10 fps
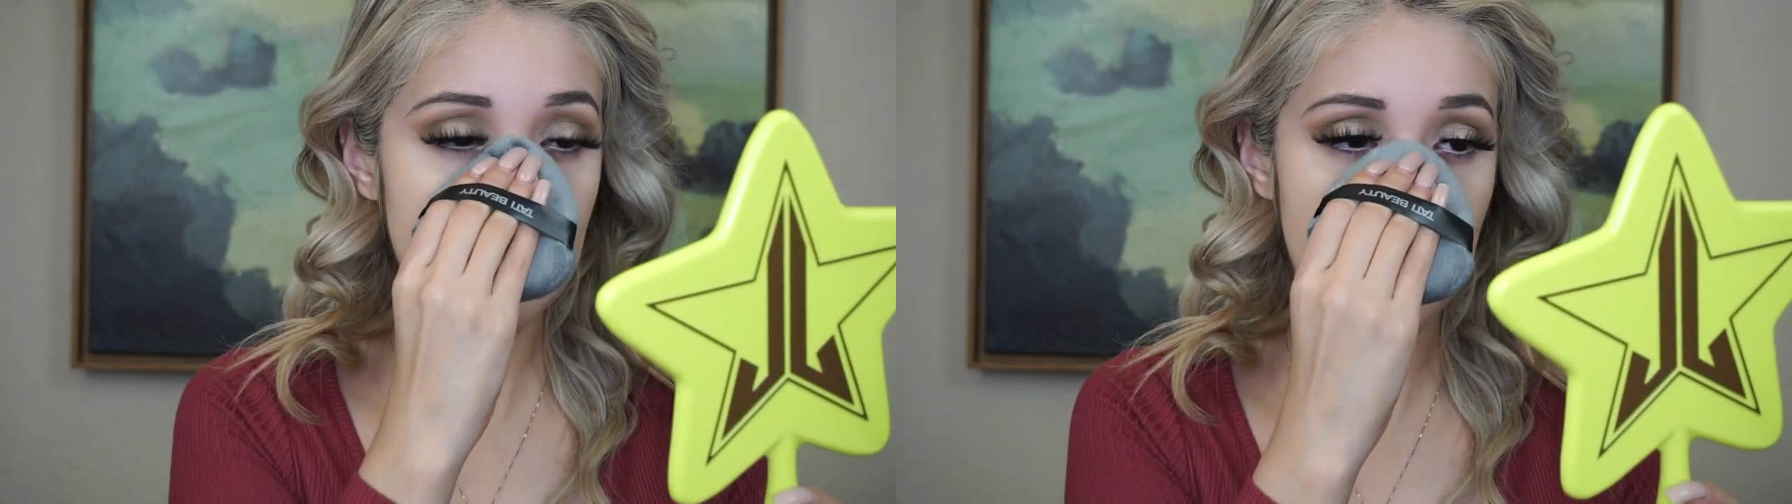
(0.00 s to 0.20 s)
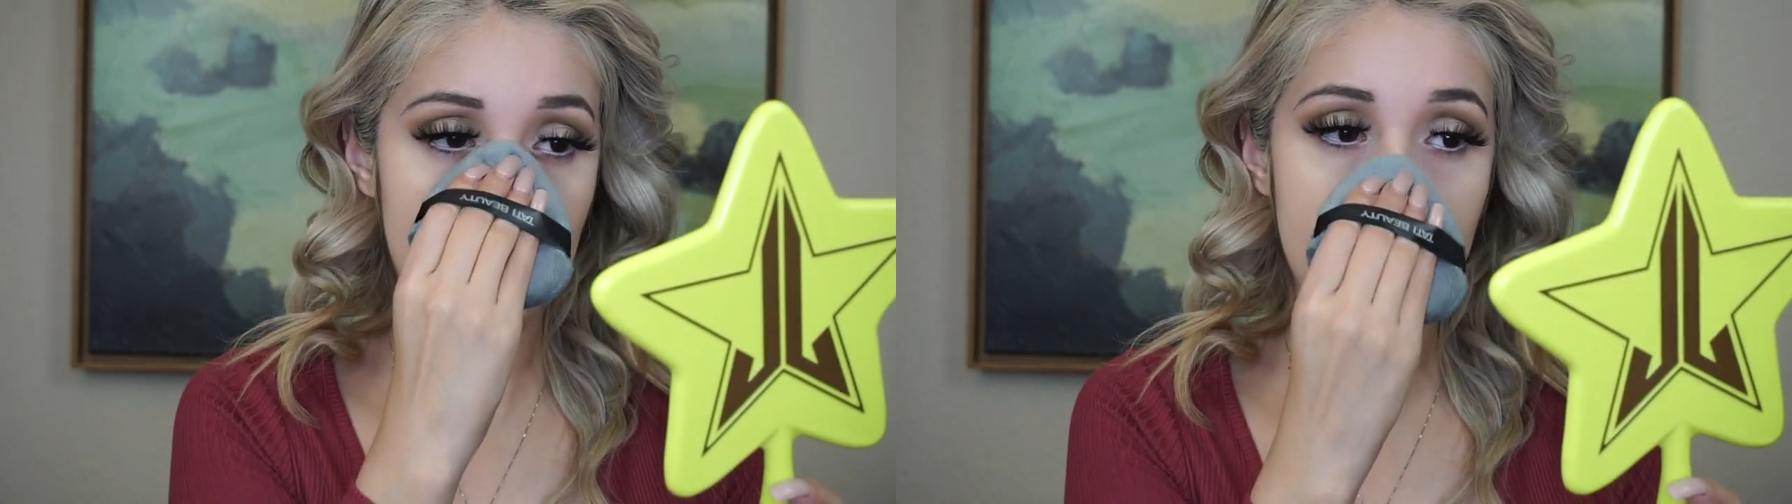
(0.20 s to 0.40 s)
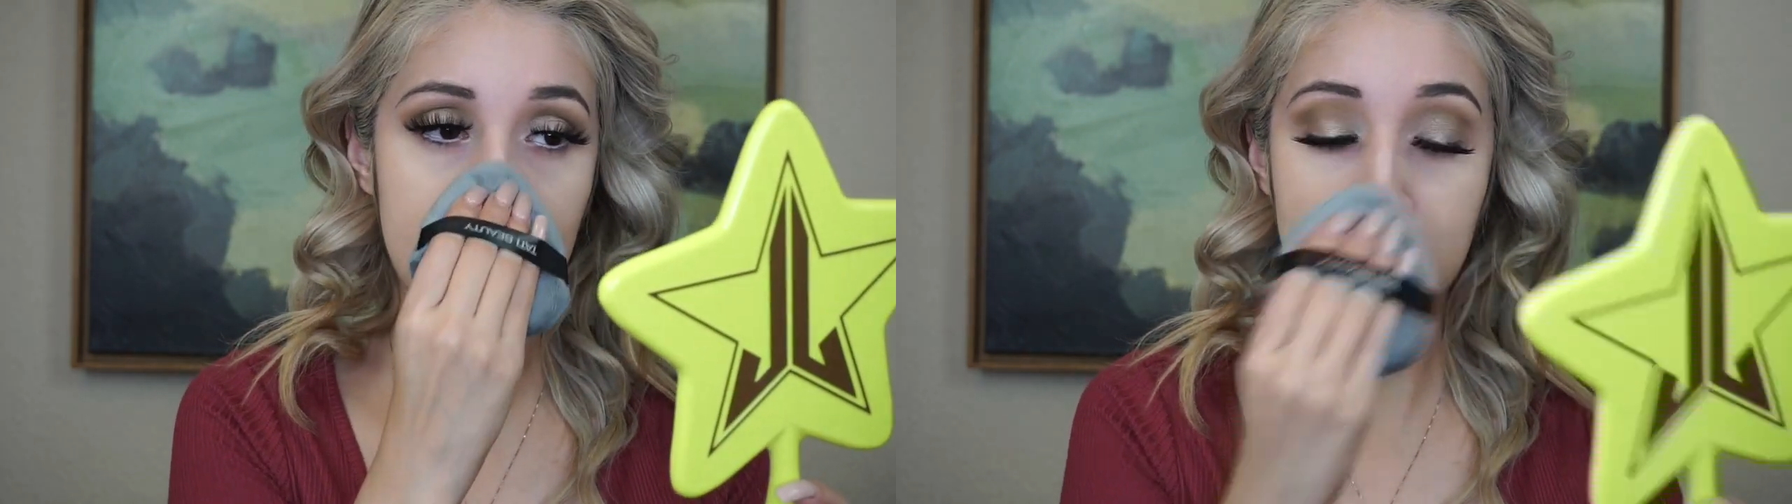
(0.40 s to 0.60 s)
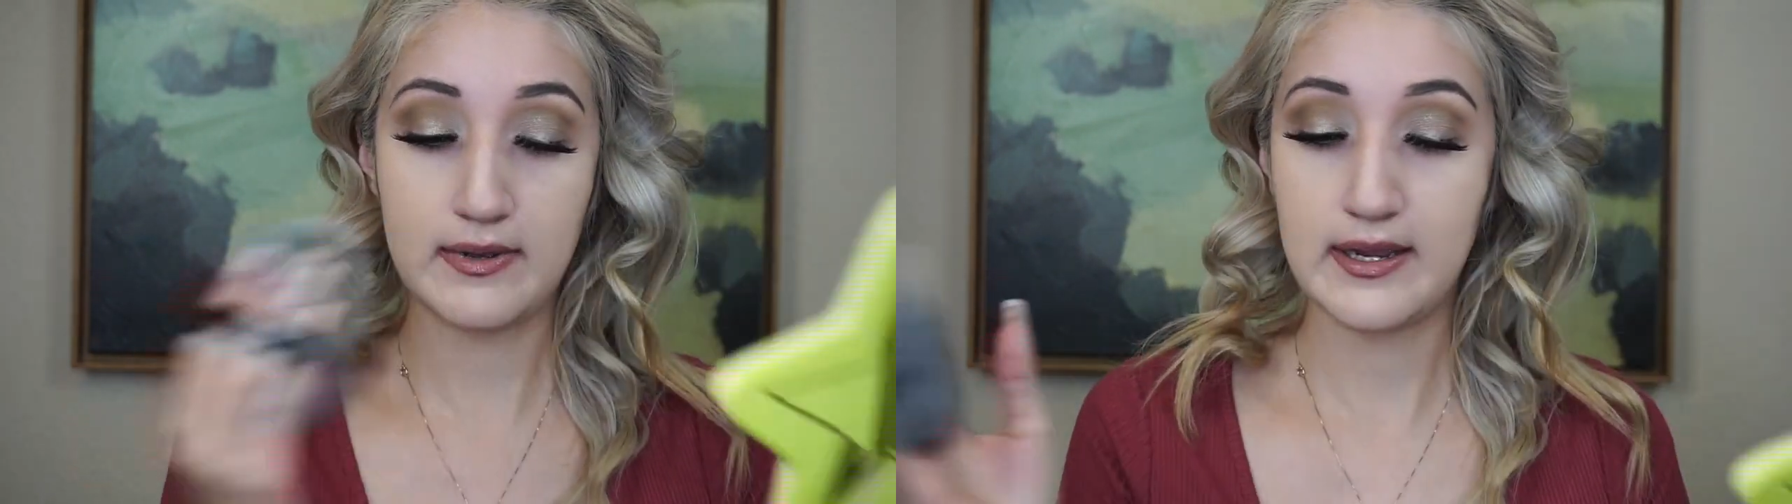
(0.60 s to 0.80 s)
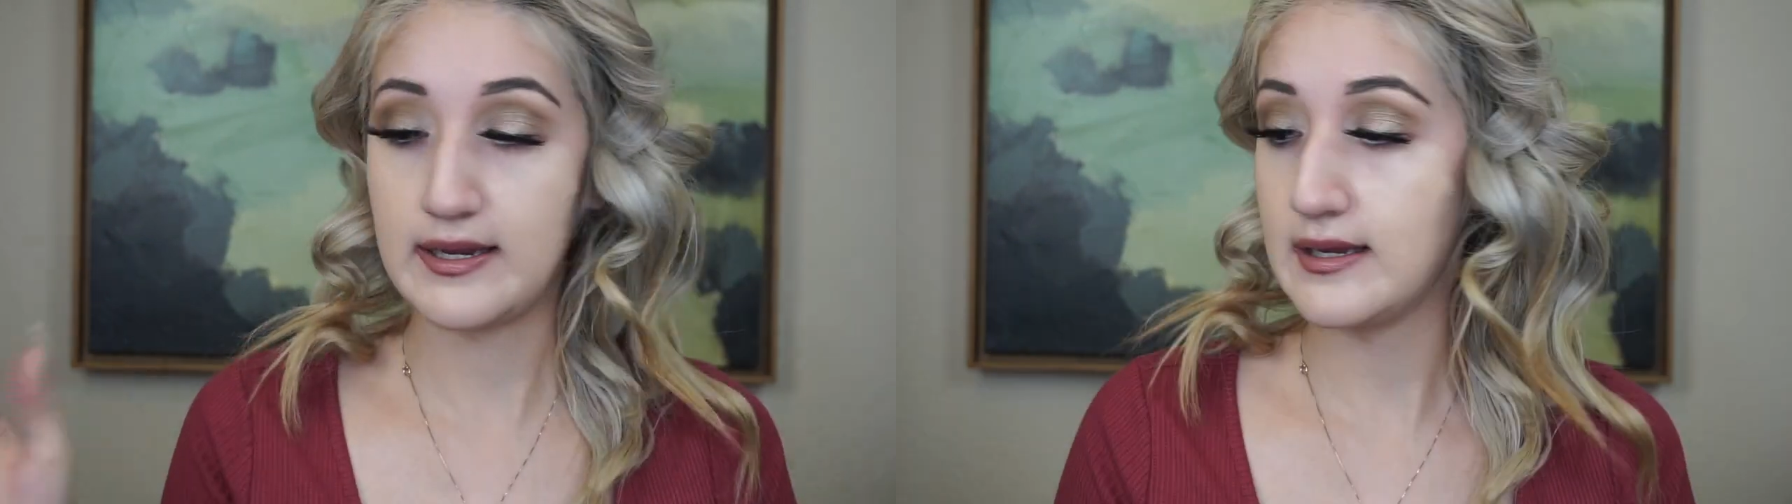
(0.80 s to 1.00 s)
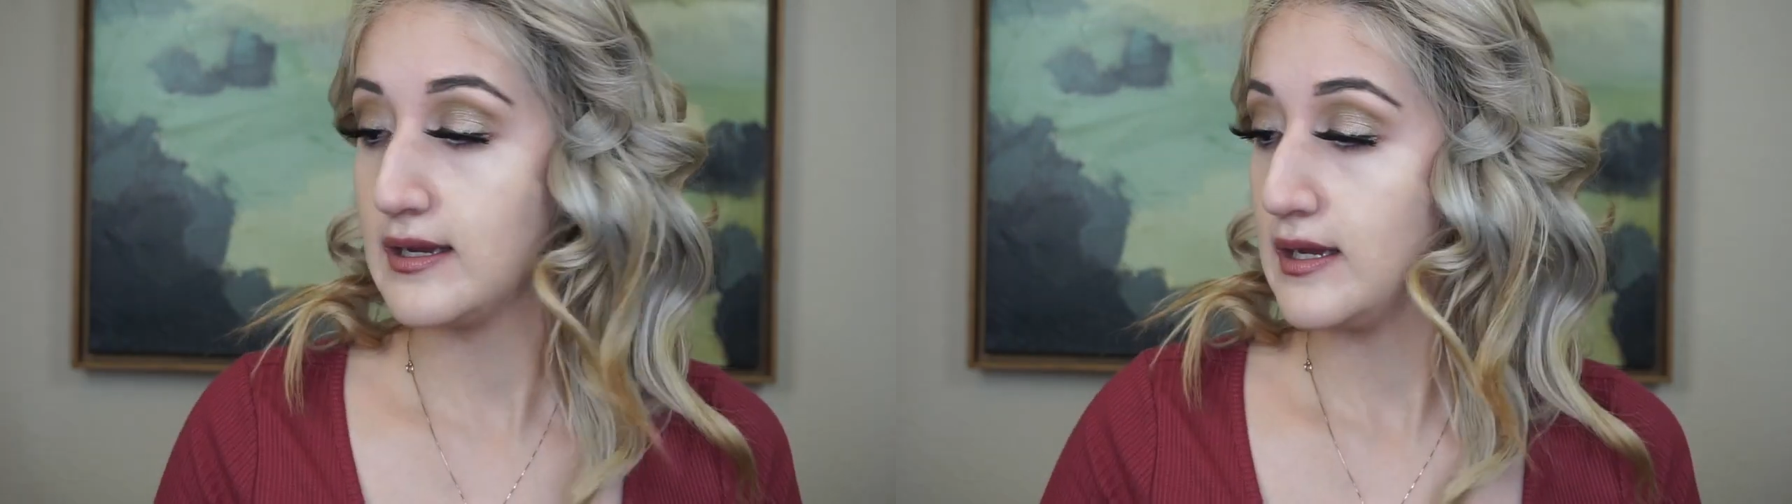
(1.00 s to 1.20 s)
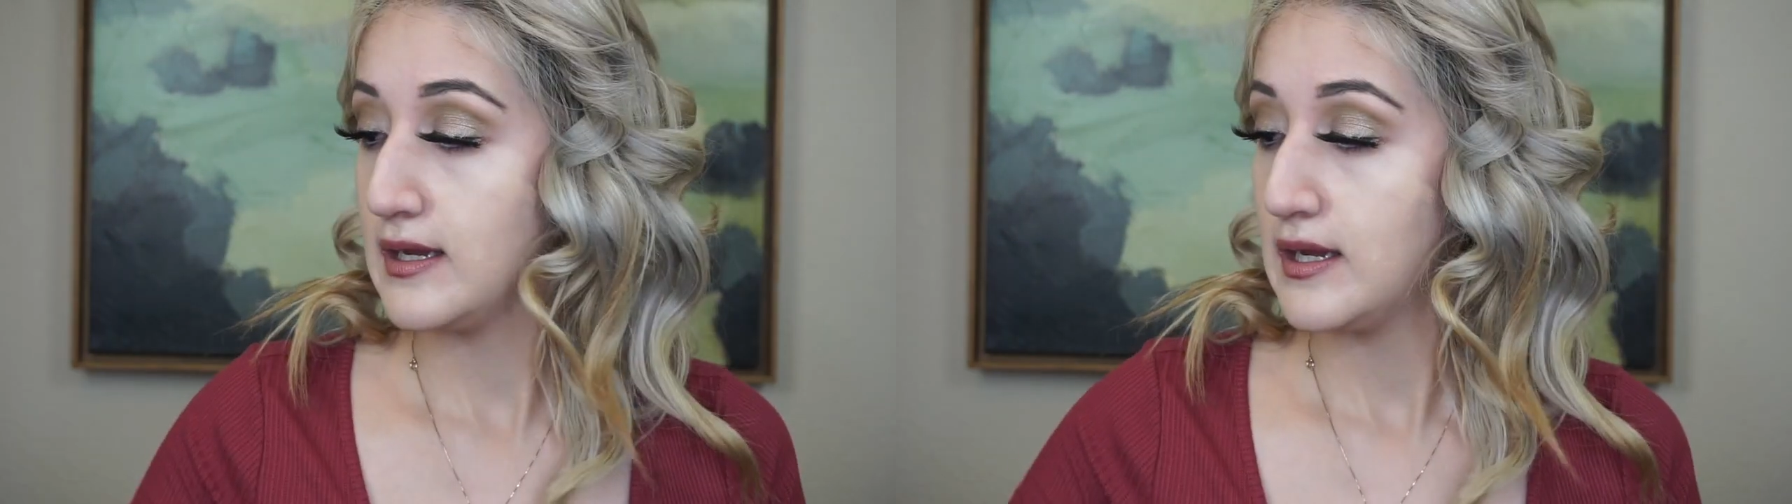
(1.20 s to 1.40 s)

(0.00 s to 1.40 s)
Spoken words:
like my